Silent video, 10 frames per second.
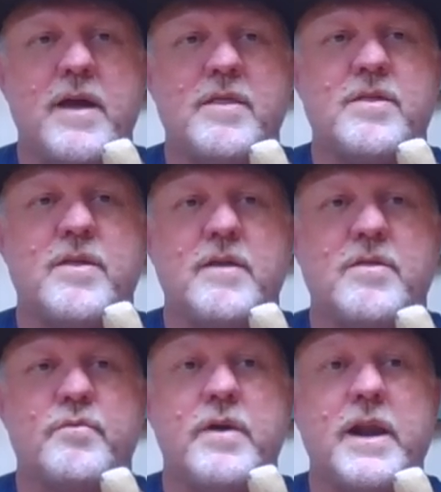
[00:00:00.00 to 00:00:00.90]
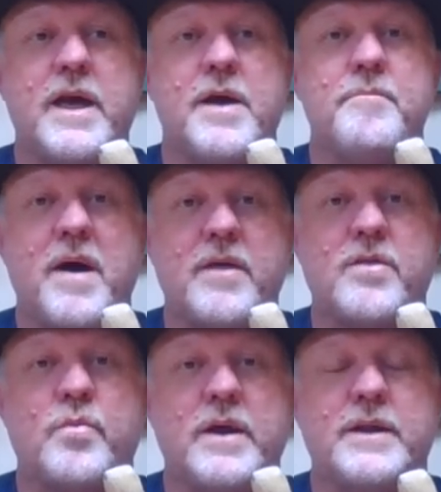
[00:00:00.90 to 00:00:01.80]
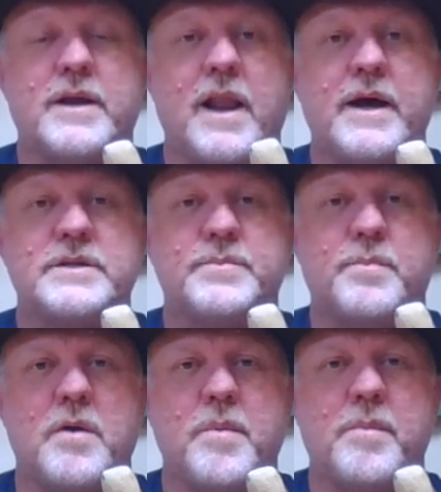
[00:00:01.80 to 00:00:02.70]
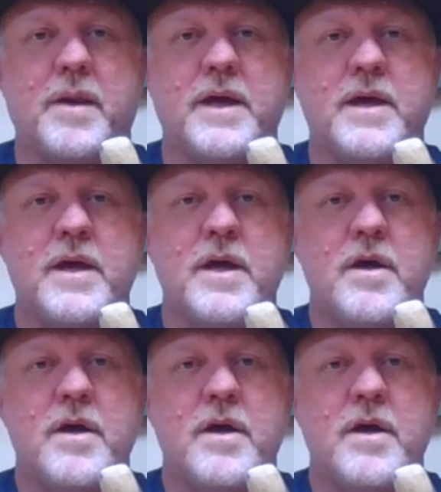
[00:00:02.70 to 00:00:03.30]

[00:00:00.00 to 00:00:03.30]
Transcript: It's really a must-win clash probably